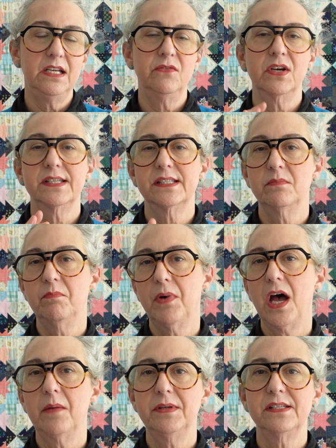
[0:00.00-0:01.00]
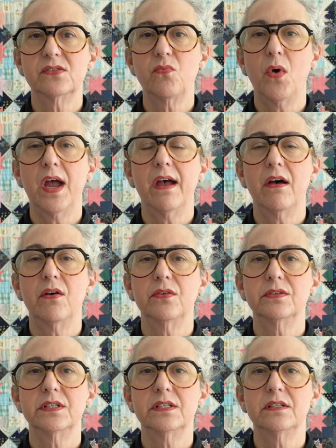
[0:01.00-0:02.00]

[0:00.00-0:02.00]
You've got some bobbins wound,